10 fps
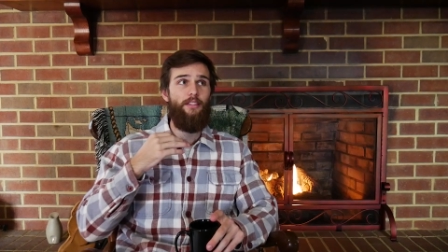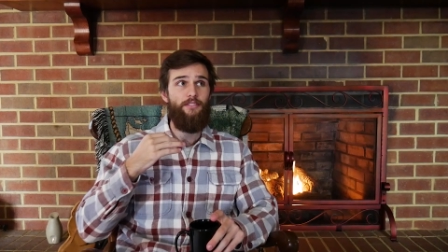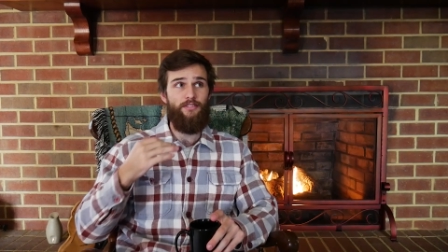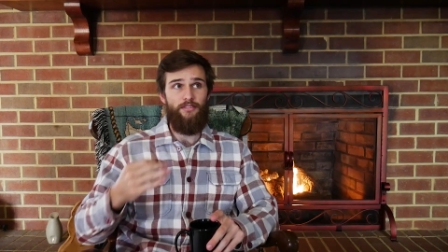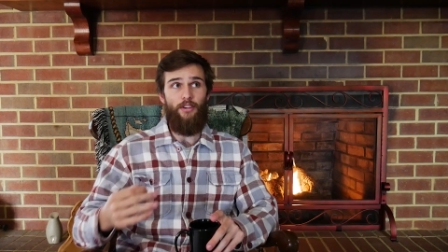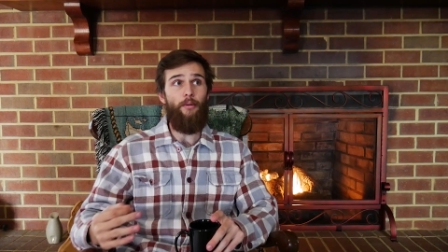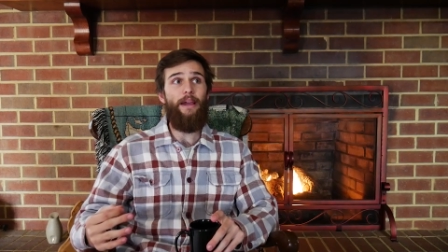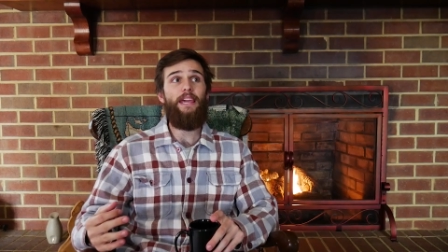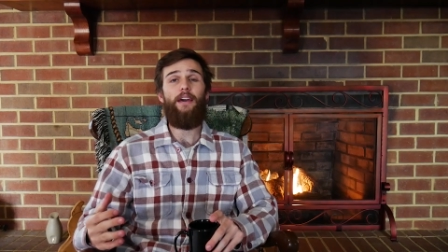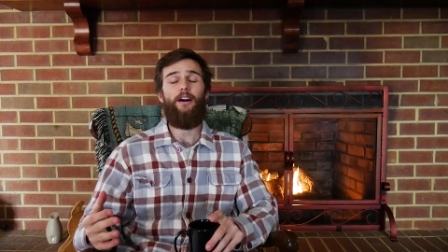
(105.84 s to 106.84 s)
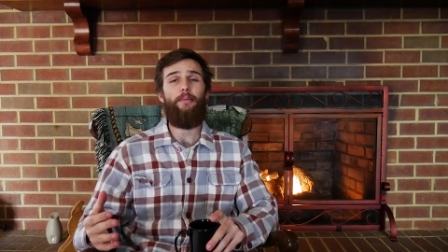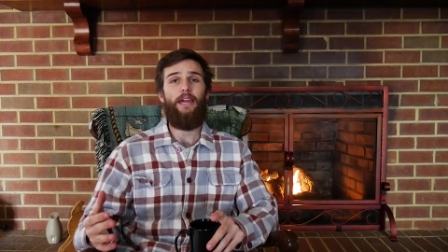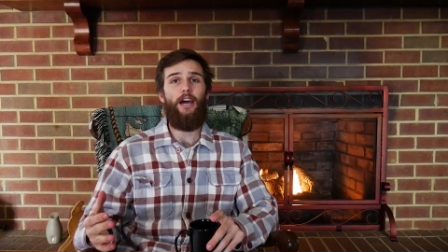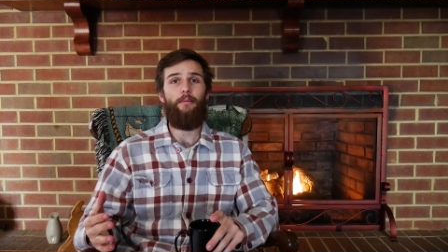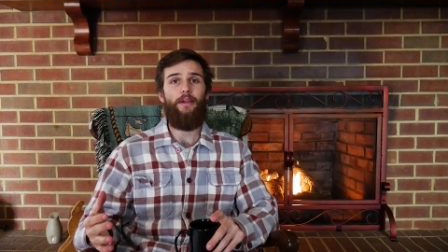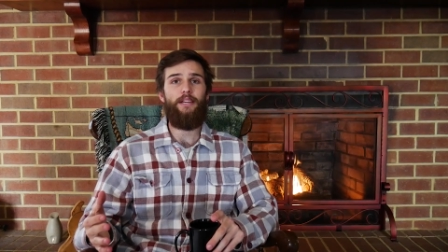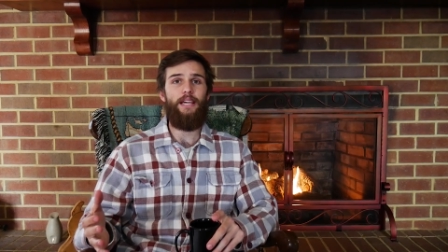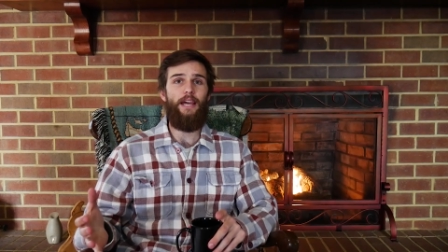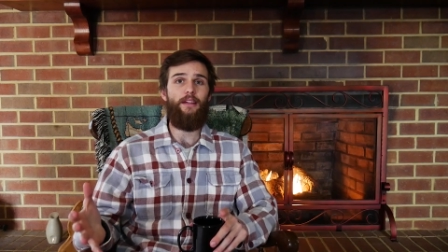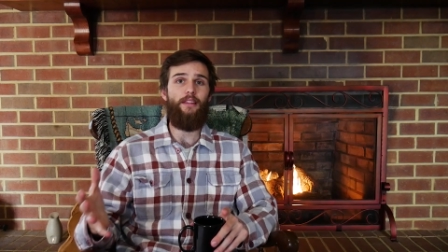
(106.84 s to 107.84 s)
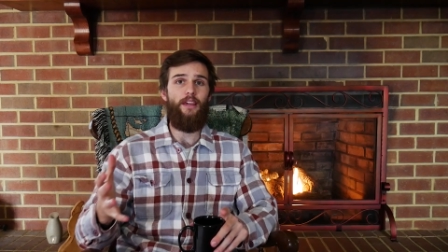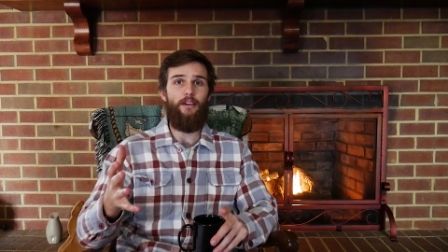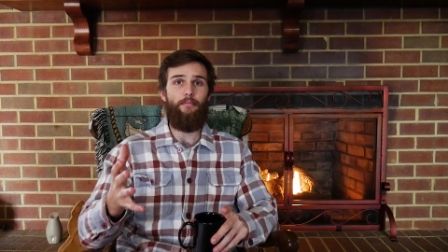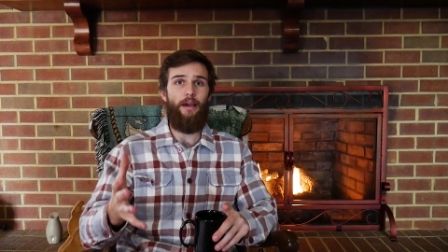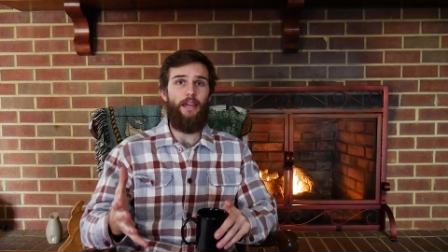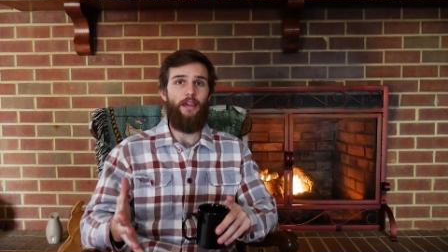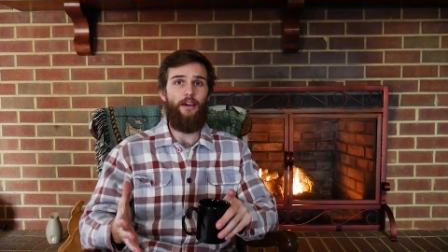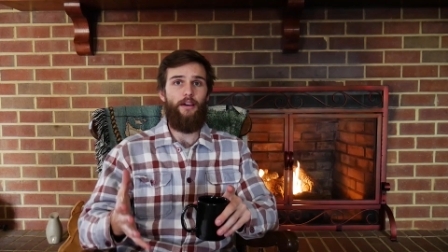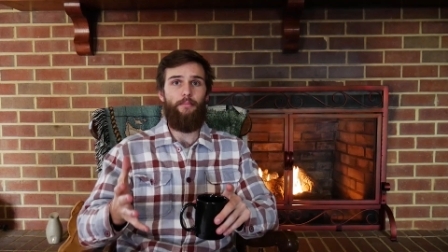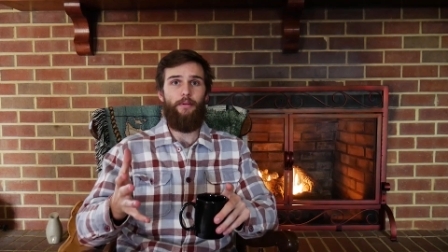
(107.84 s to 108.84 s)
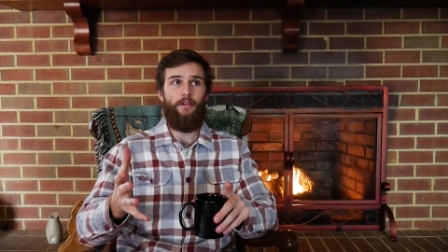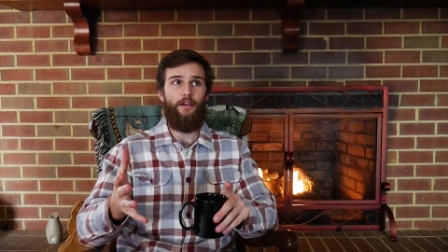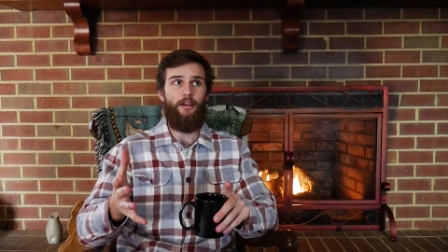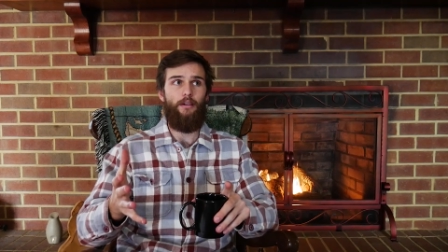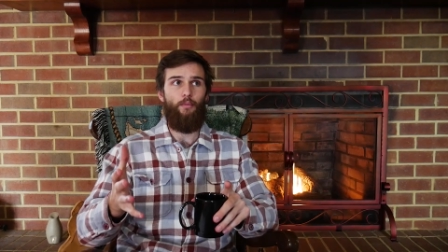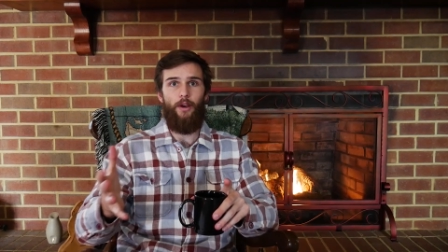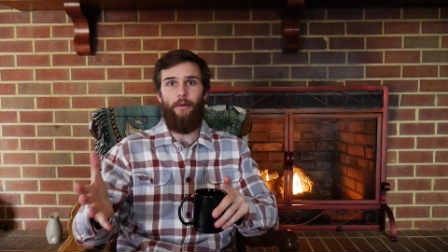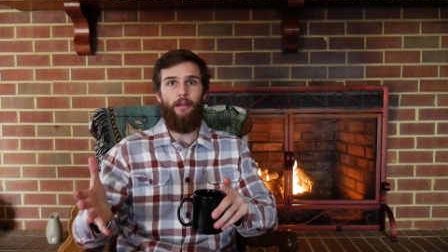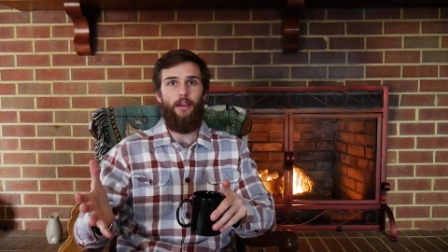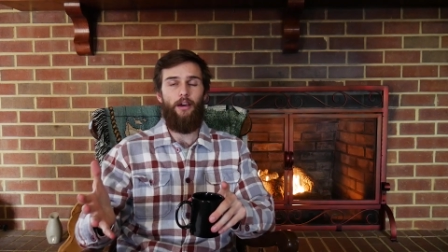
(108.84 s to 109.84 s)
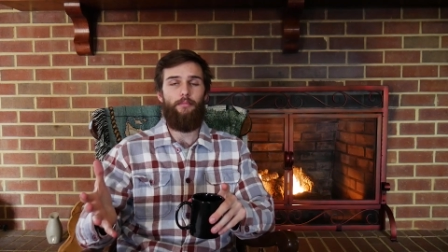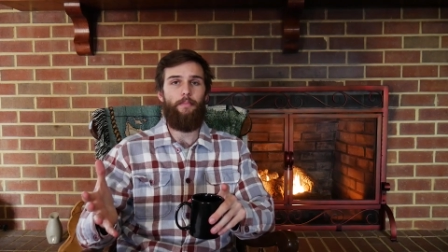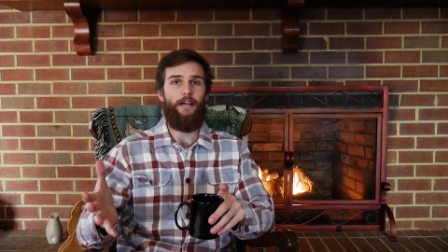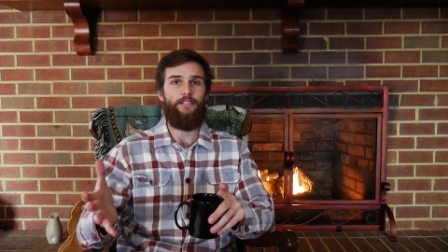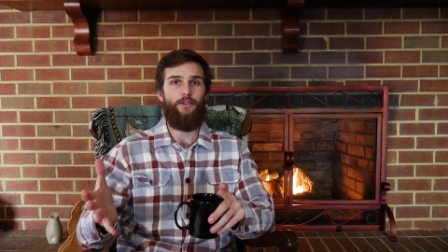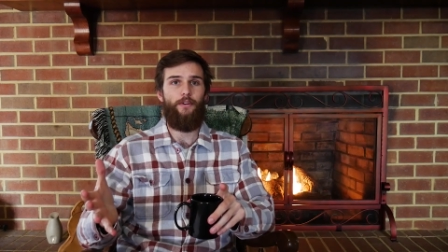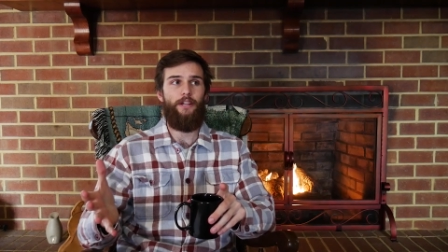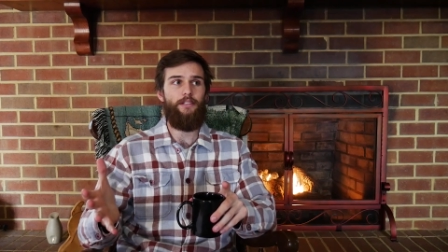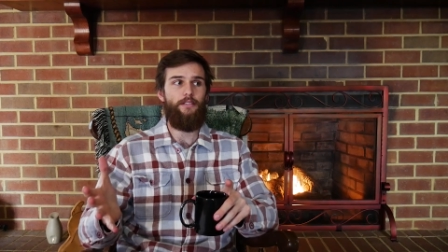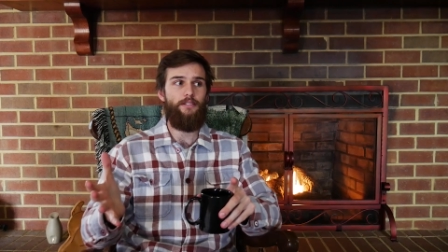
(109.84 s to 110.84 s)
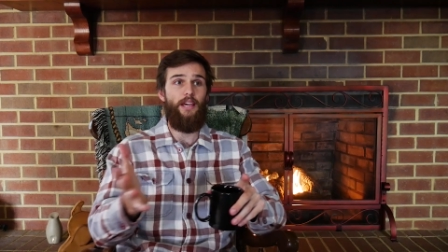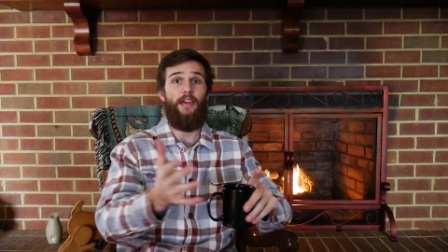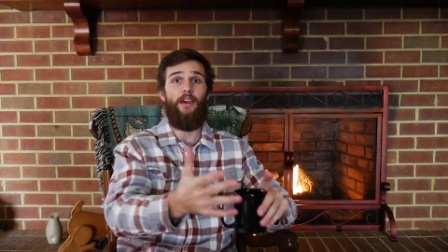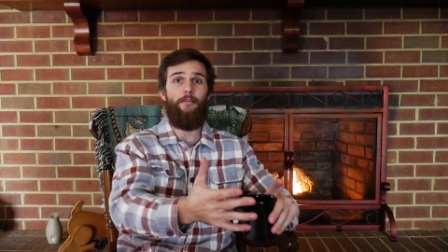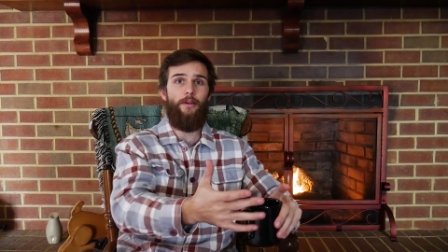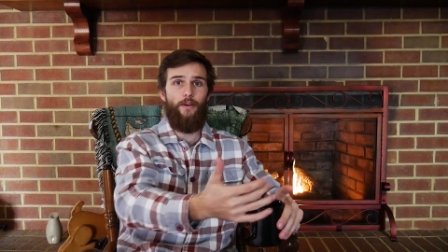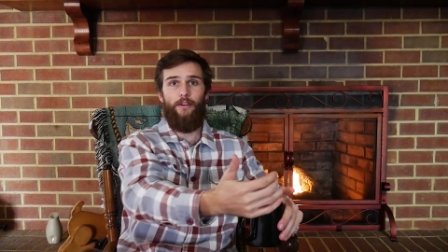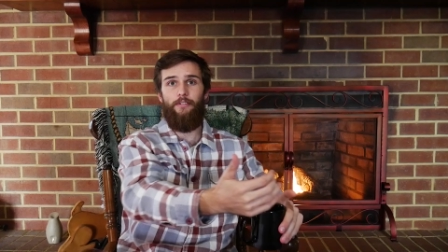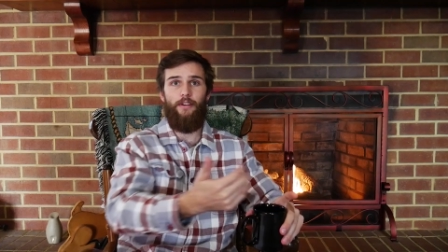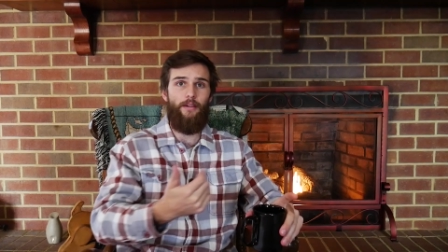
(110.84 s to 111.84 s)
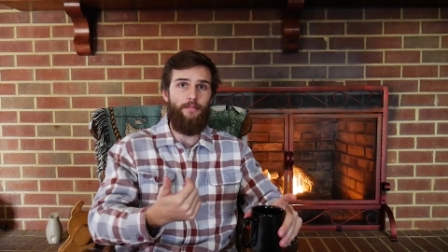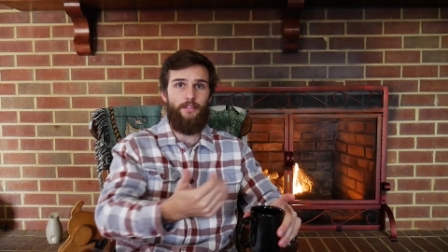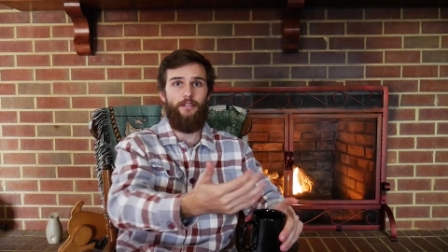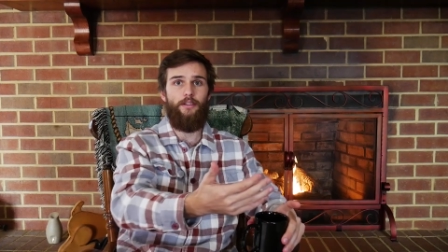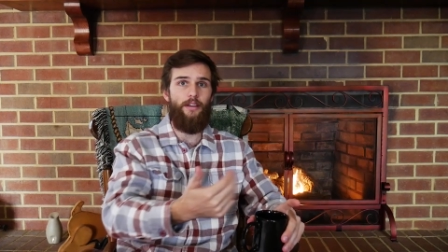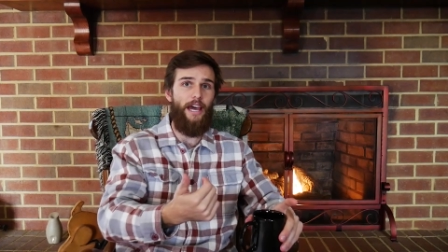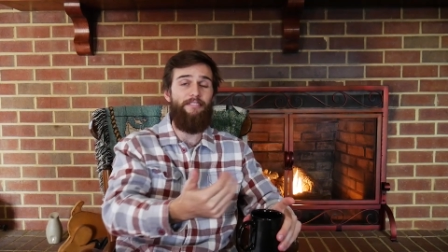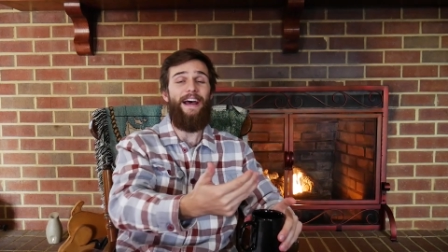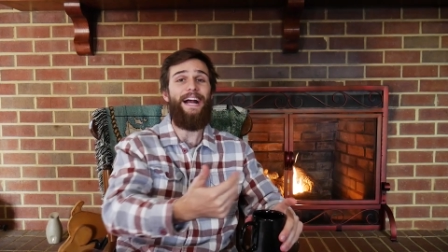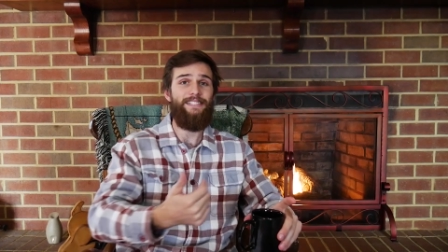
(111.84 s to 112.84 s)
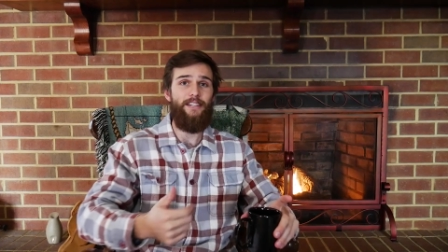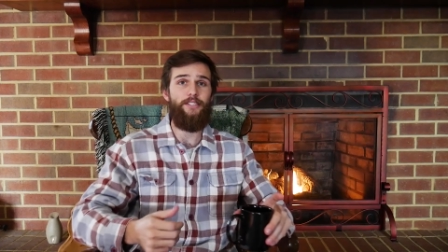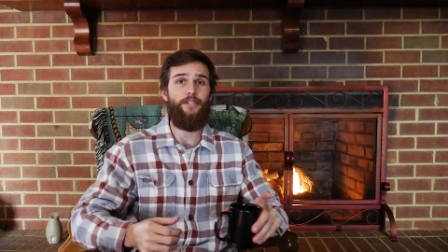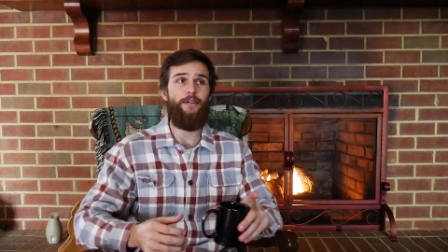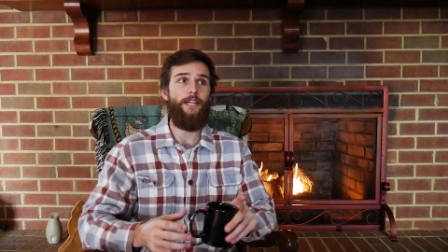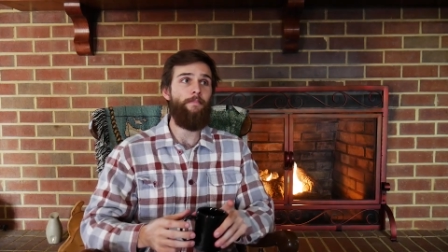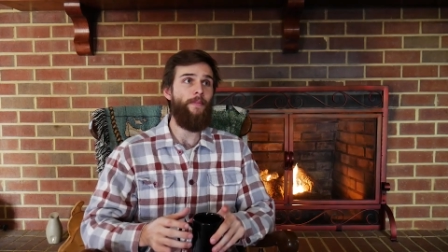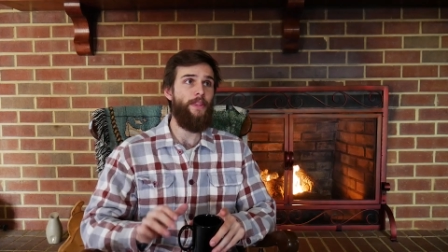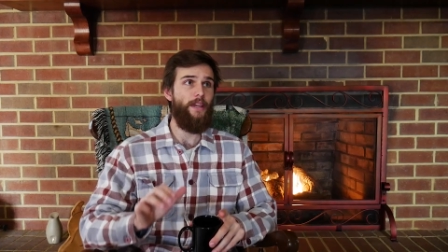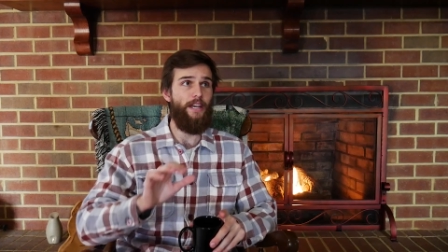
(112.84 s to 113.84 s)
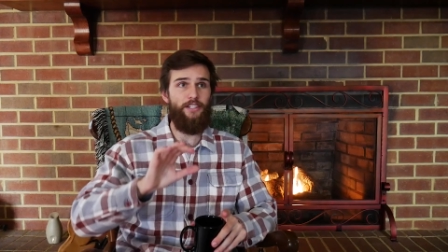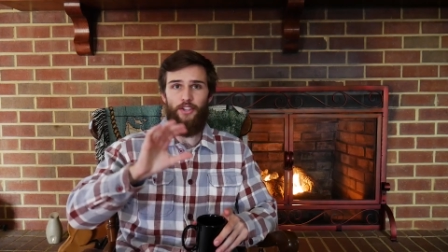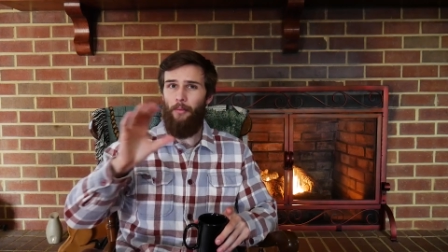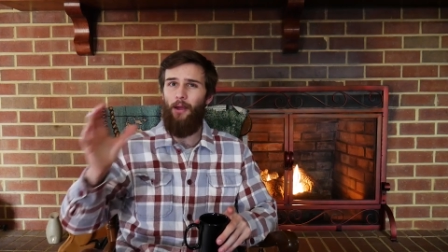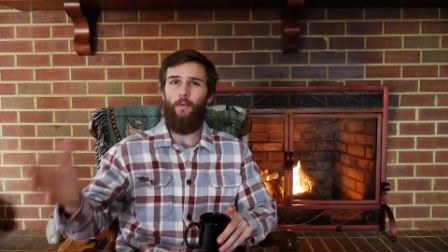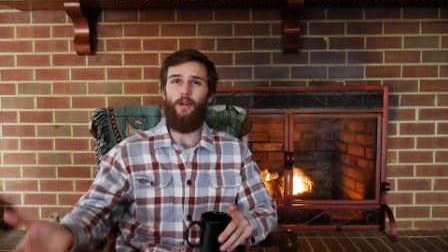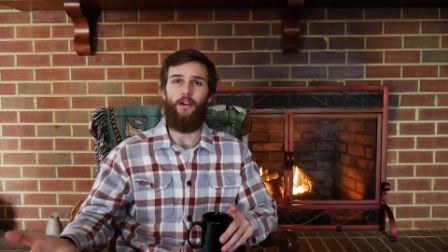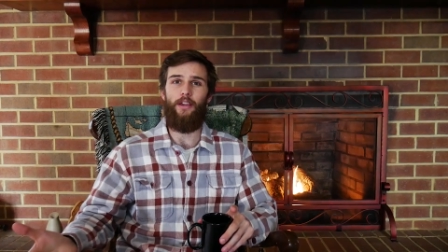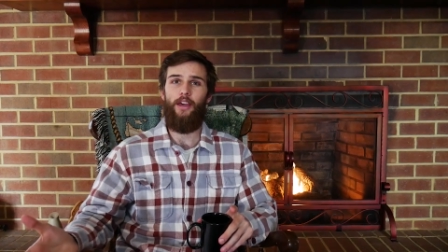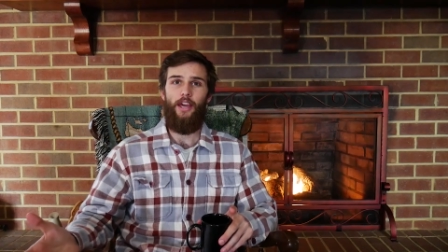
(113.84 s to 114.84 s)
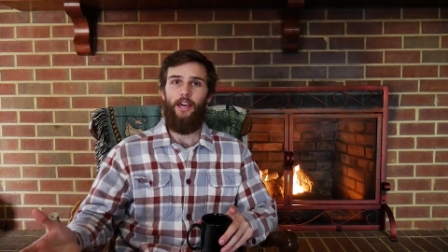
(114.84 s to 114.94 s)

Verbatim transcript: saw my GitHub account because I had to link my GitHub, uh, one of my GitHub repositories to him in order for him to have access to it. And he saw my work